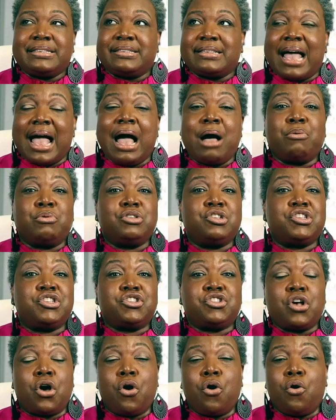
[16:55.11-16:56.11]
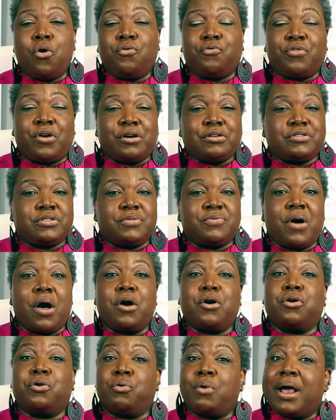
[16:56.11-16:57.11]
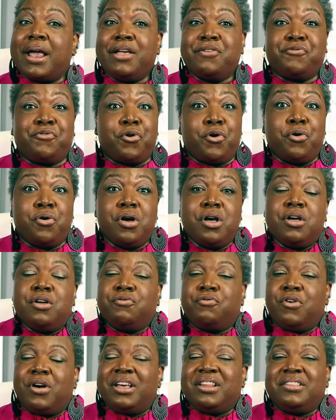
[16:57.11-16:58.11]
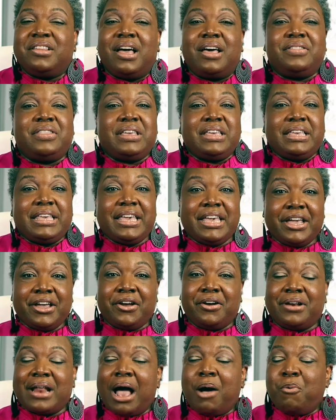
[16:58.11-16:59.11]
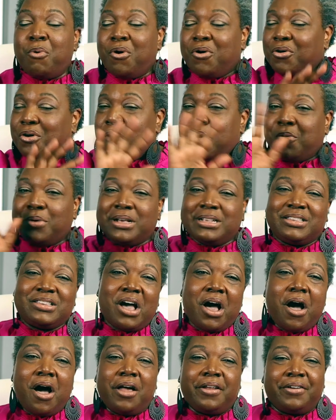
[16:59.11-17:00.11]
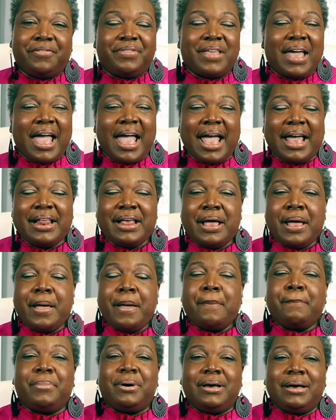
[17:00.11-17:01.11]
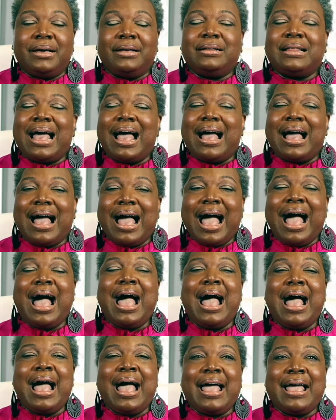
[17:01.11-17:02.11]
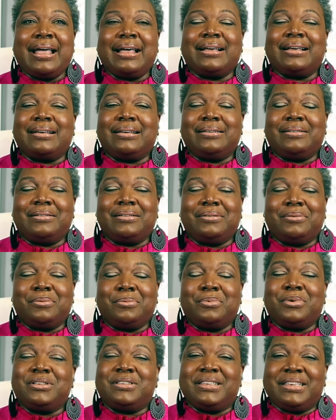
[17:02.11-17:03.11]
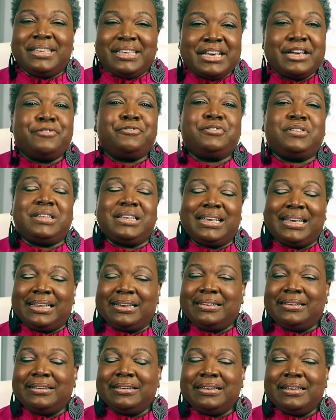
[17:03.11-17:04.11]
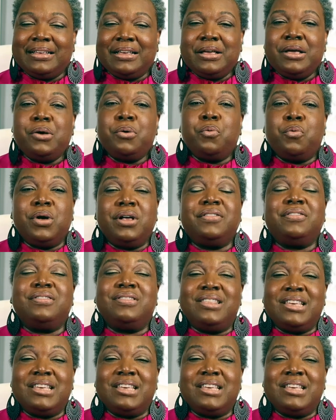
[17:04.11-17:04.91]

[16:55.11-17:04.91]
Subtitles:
was so, first of all, grateful for another year. And I won't go into all of that, but I was gifted with